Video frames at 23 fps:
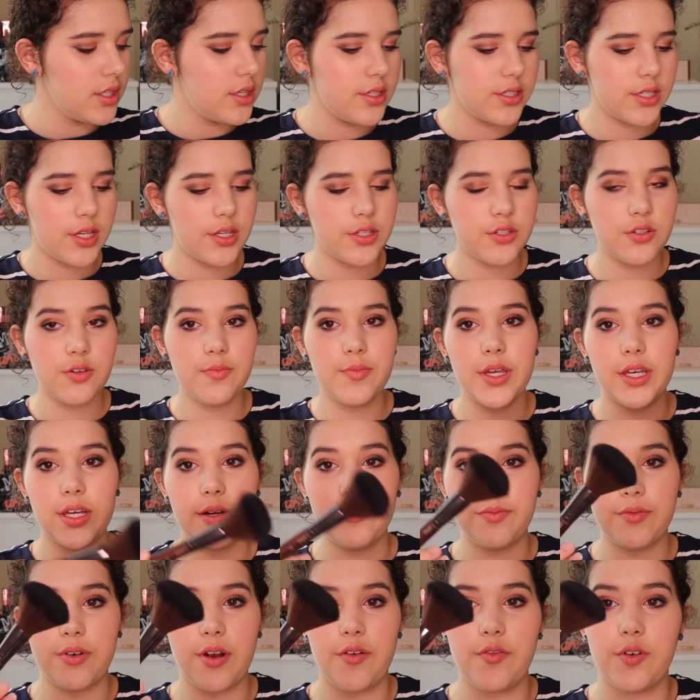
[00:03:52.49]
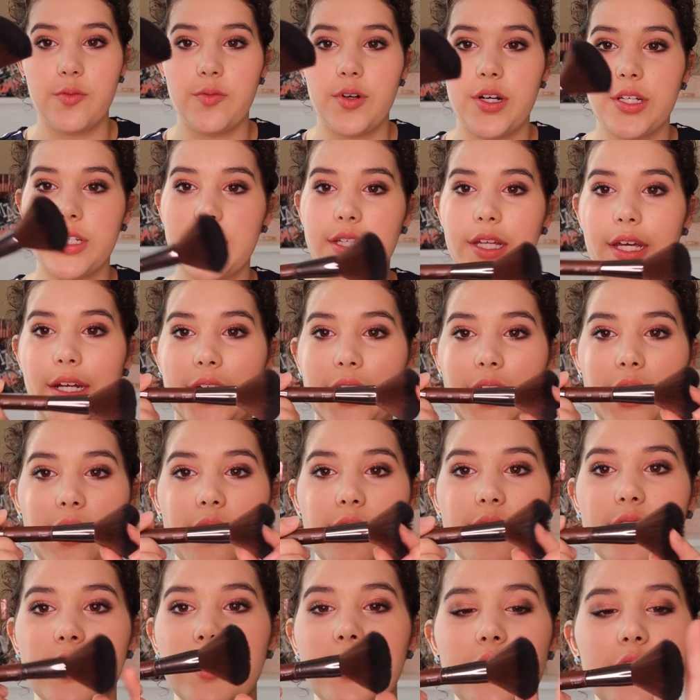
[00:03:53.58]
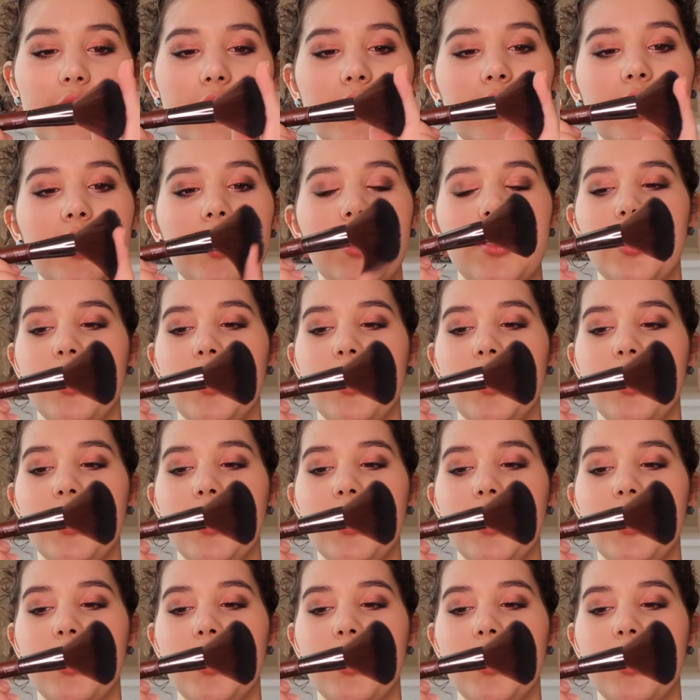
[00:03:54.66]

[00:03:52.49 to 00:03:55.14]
There's also a Makeup Forever one that I have here.